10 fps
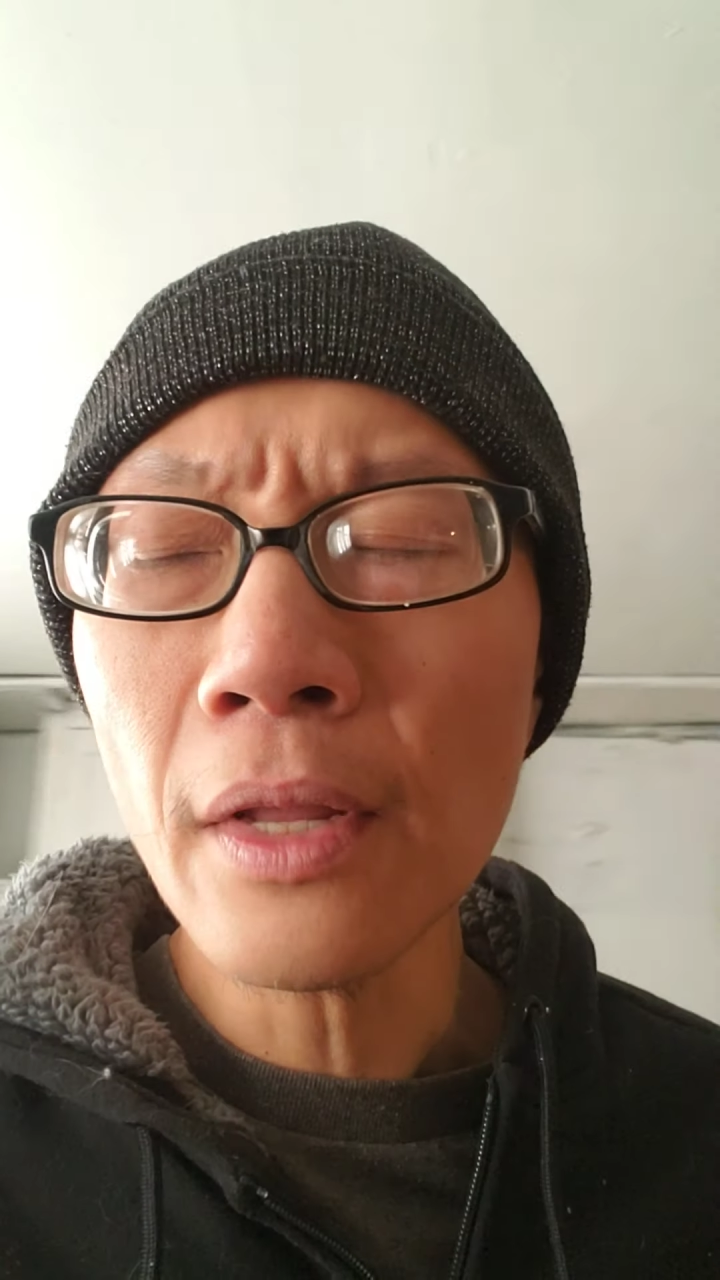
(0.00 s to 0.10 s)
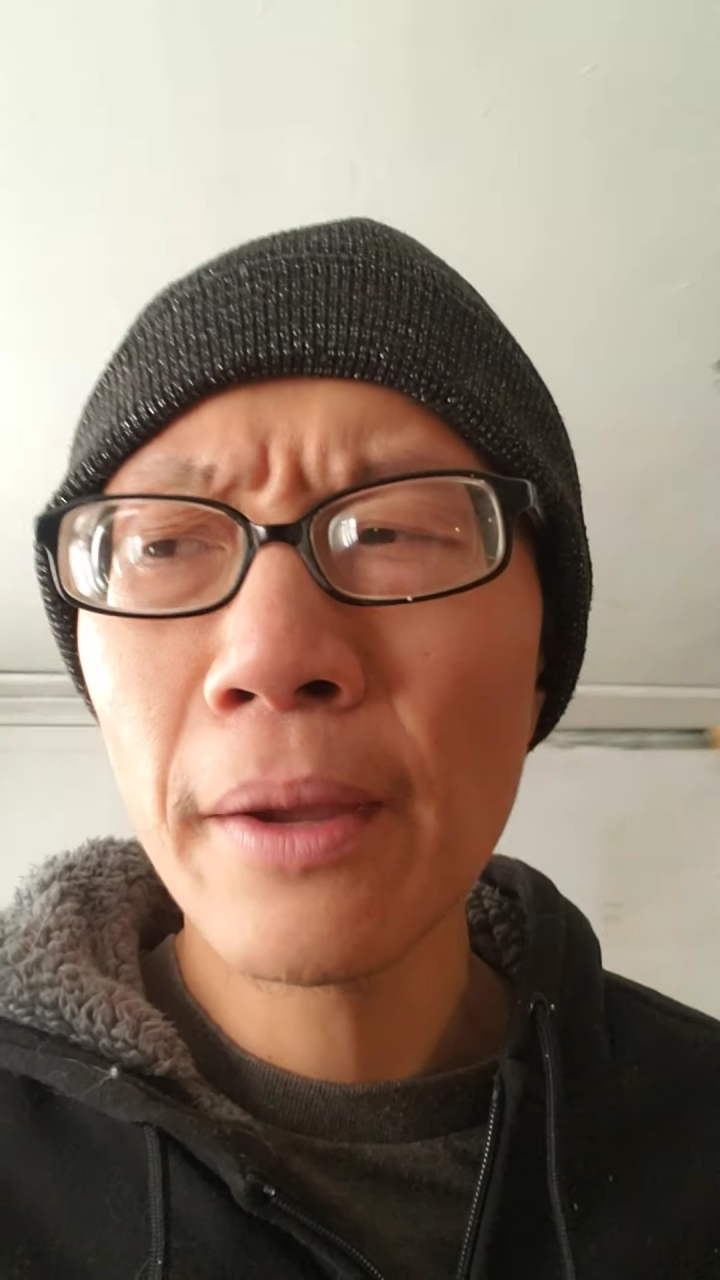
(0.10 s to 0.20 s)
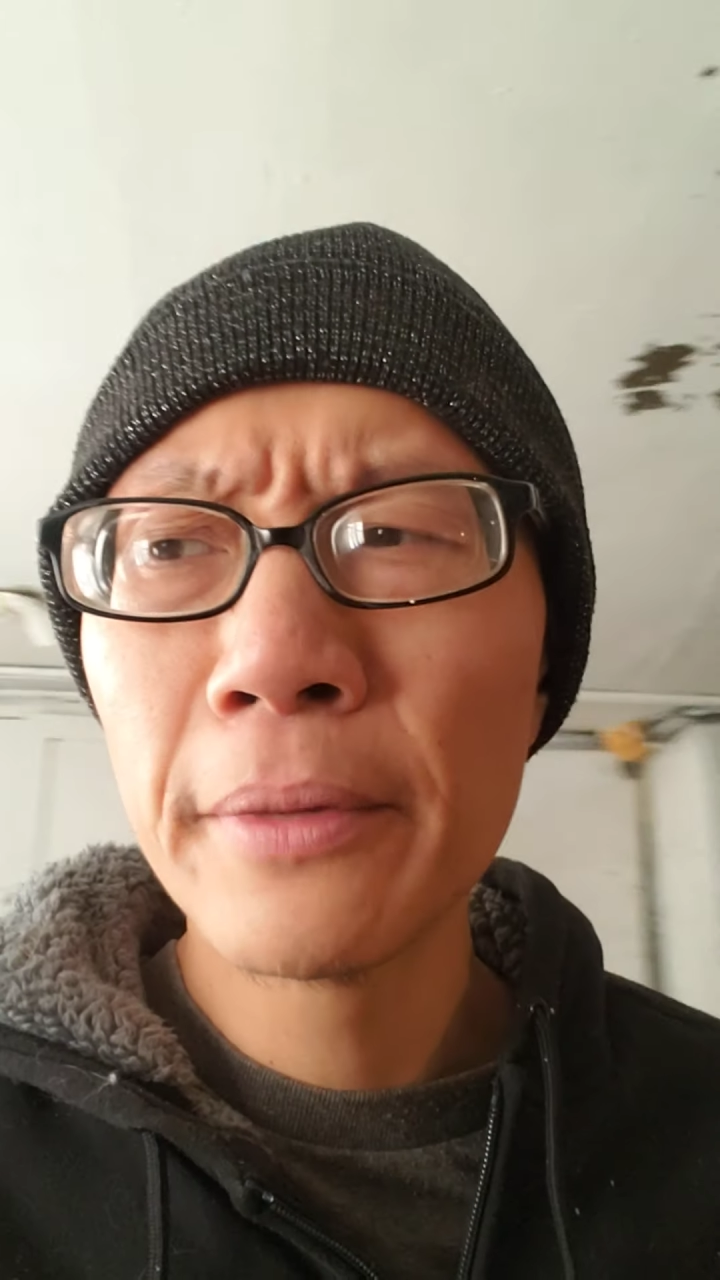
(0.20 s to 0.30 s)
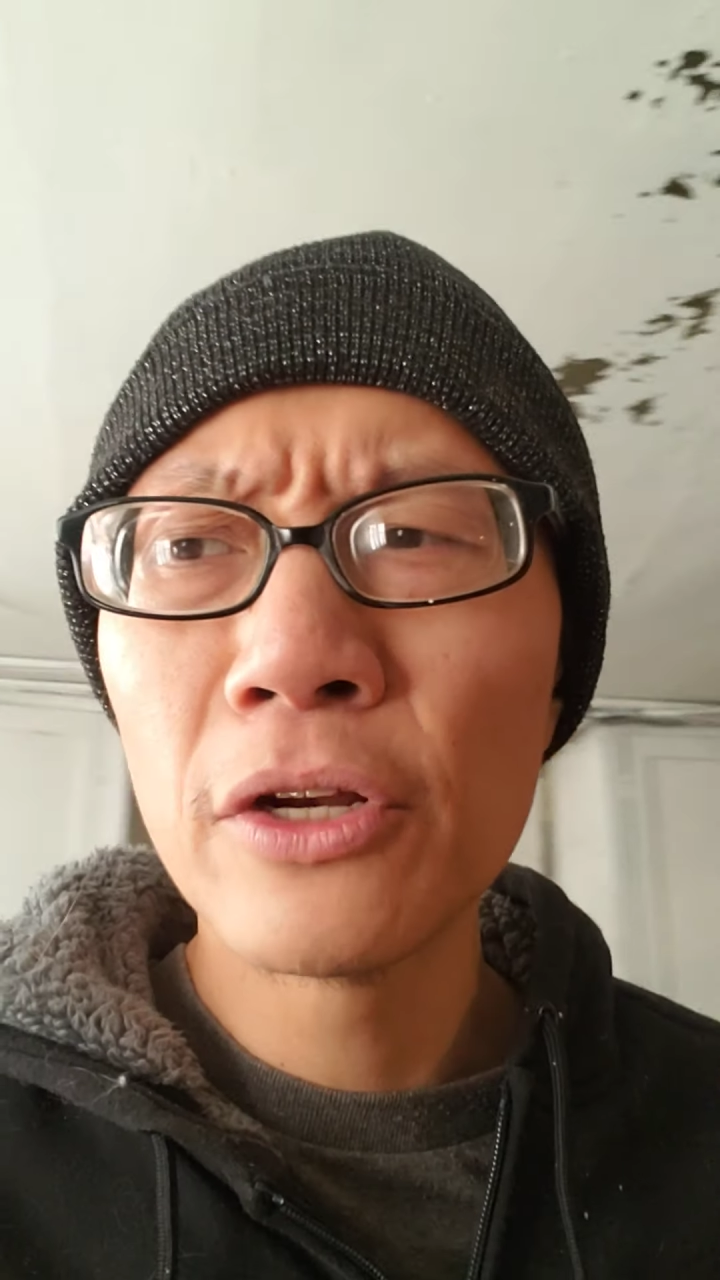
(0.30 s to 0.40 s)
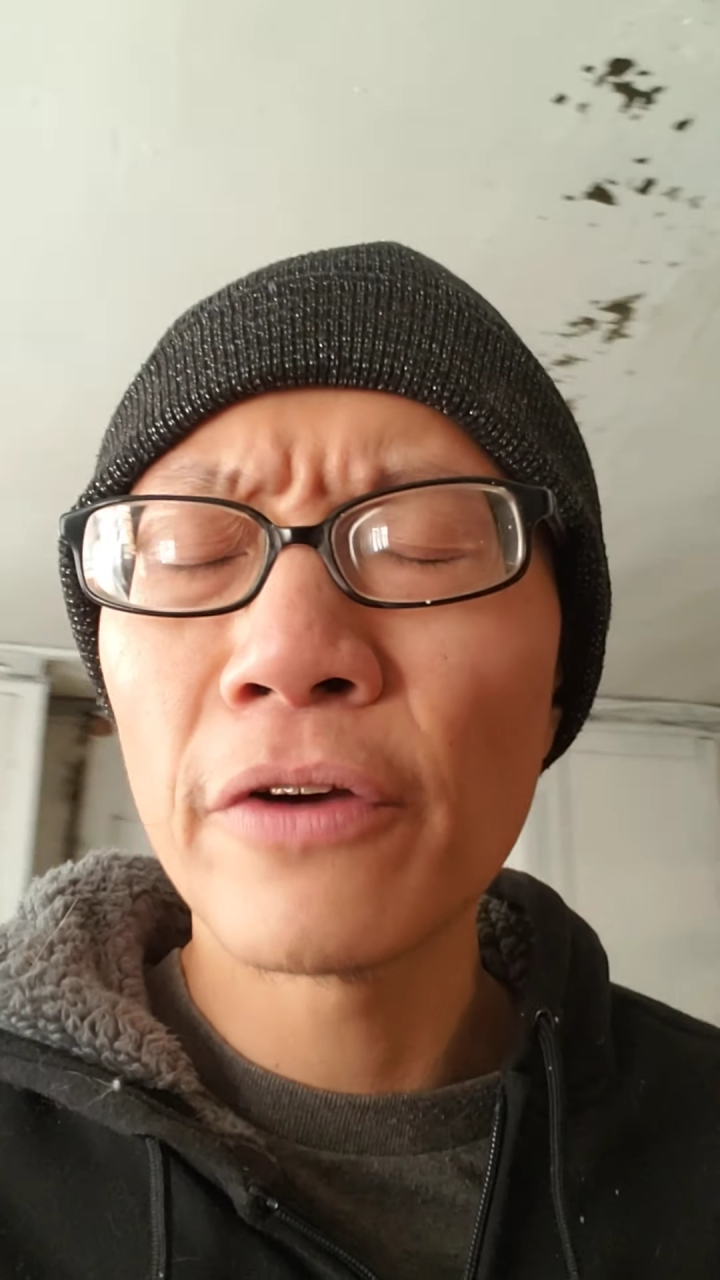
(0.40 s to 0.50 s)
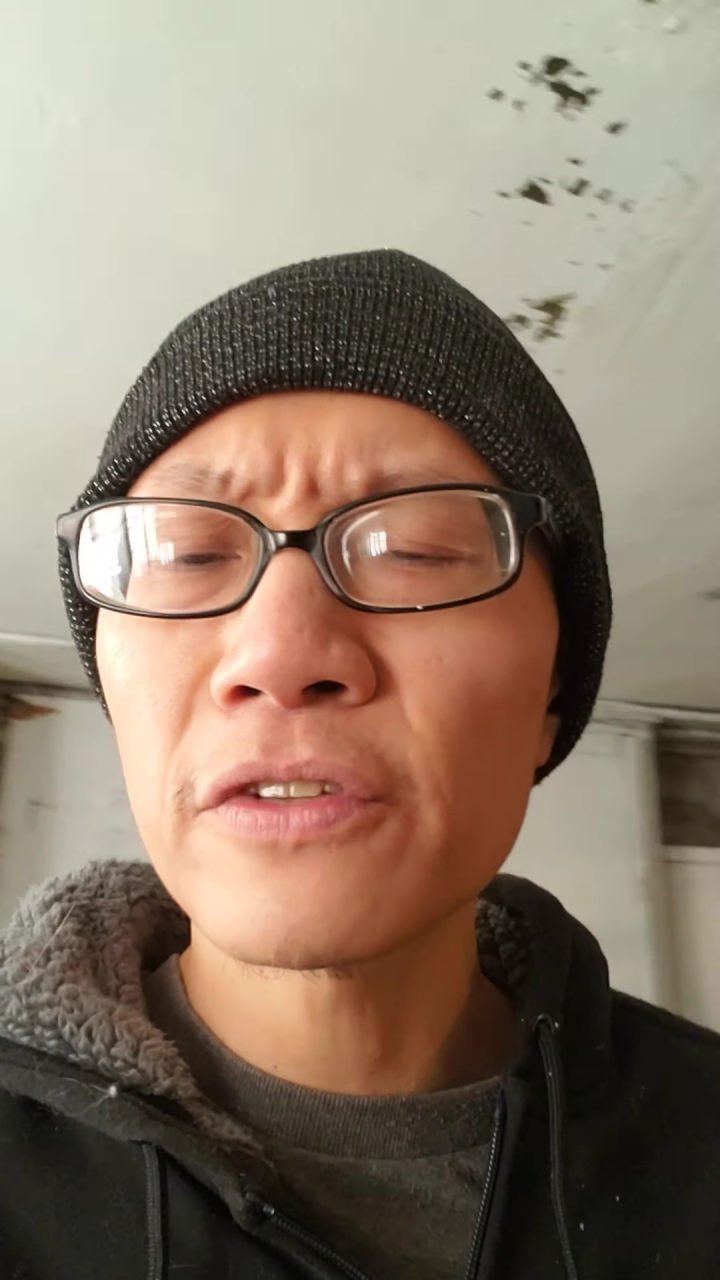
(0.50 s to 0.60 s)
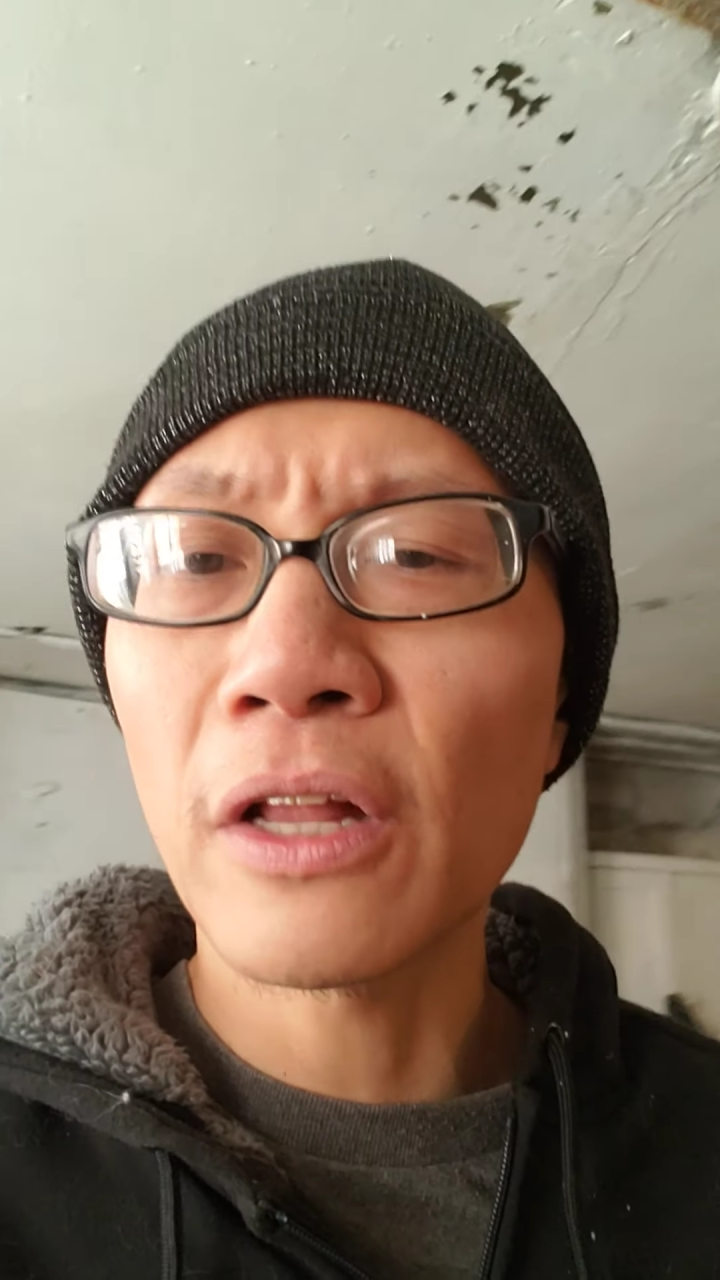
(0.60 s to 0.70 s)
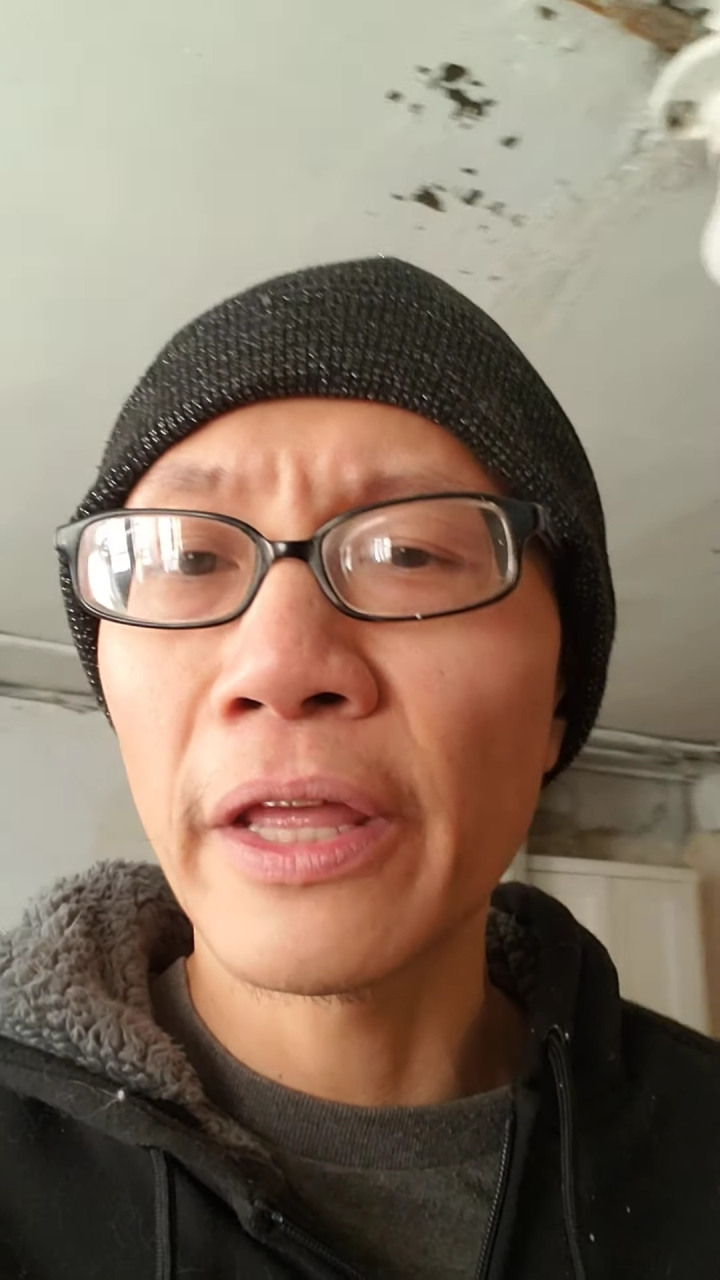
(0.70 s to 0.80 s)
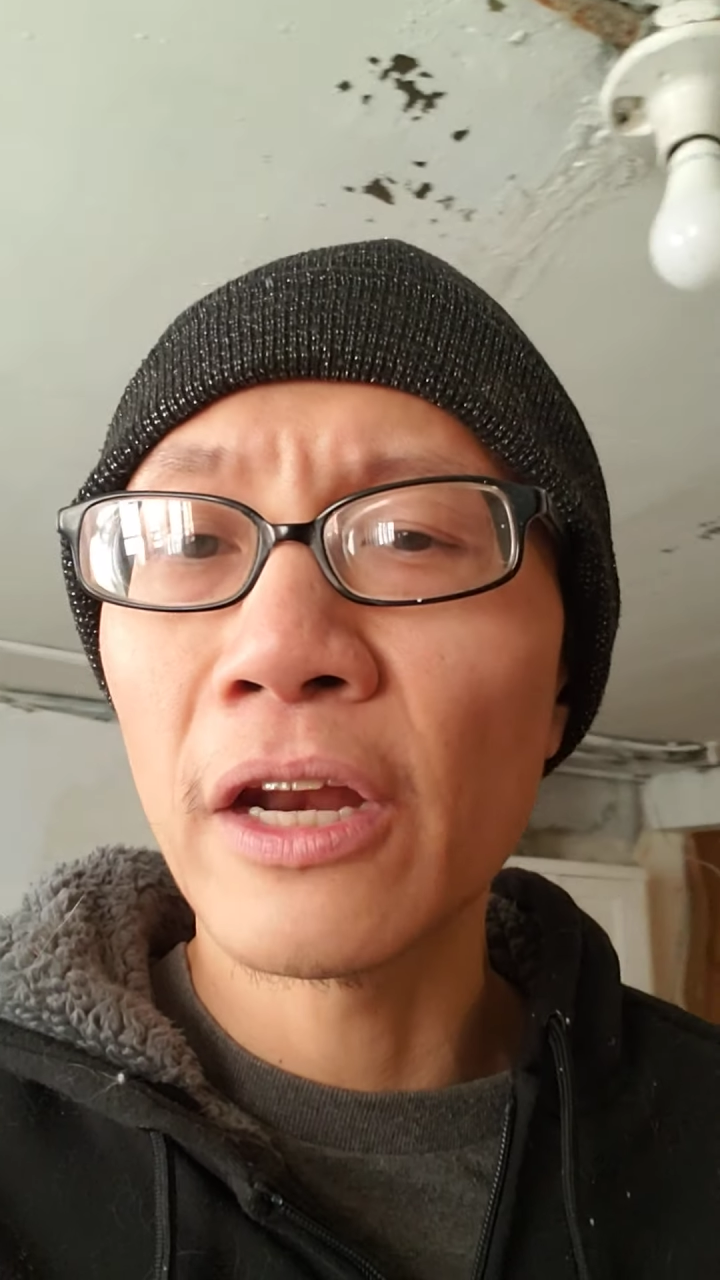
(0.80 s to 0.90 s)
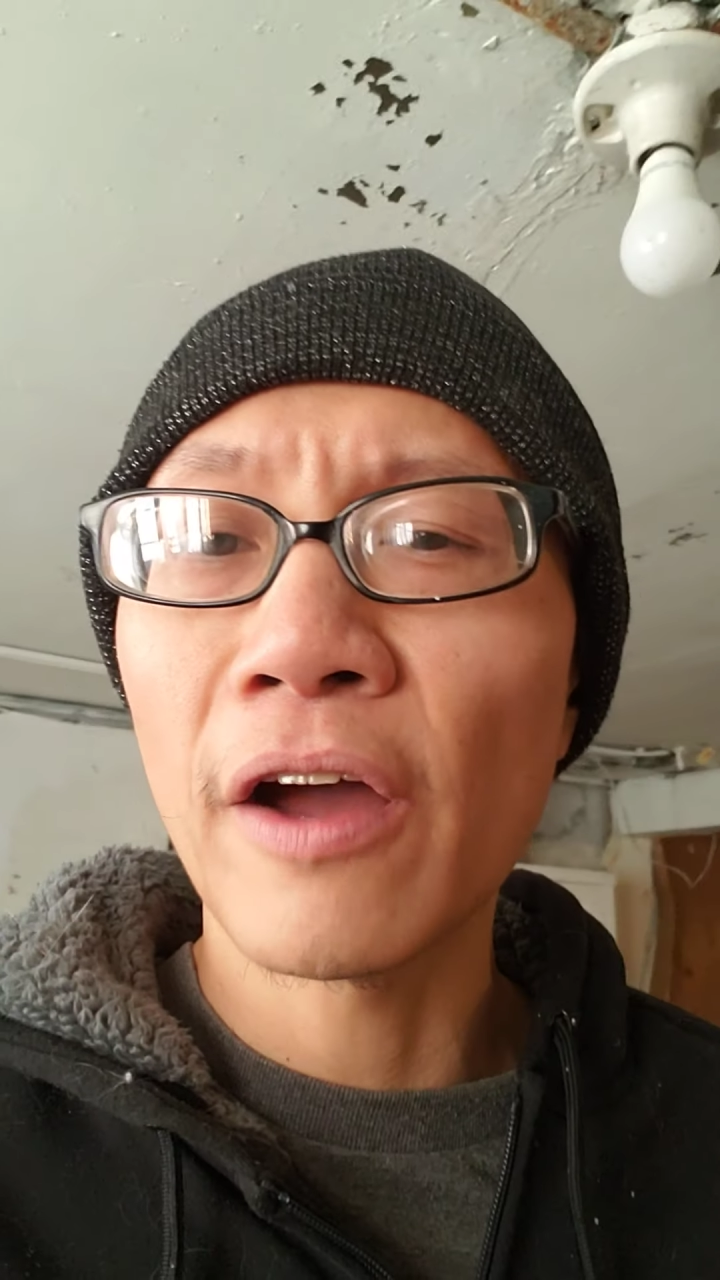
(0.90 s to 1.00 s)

I mean, you don't have to clean